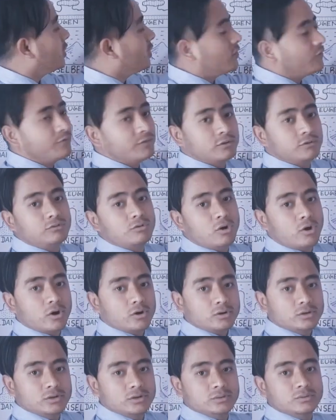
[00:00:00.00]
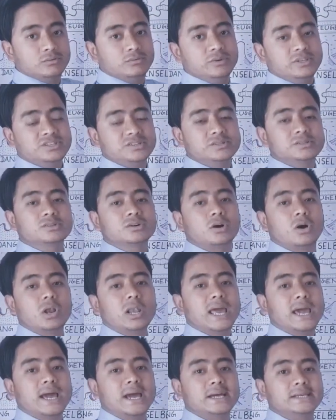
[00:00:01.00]
of a rock which is called
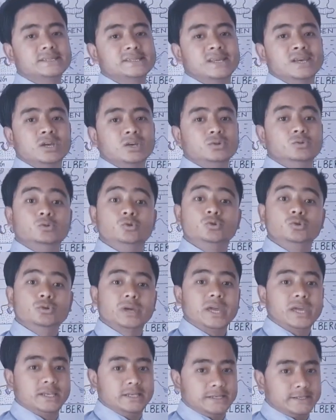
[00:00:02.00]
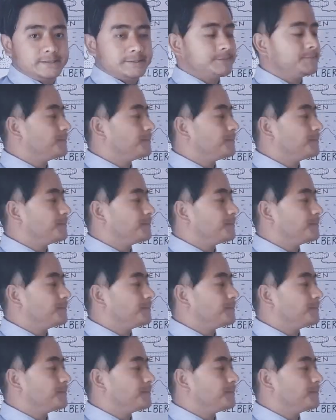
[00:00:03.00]
as Jugen.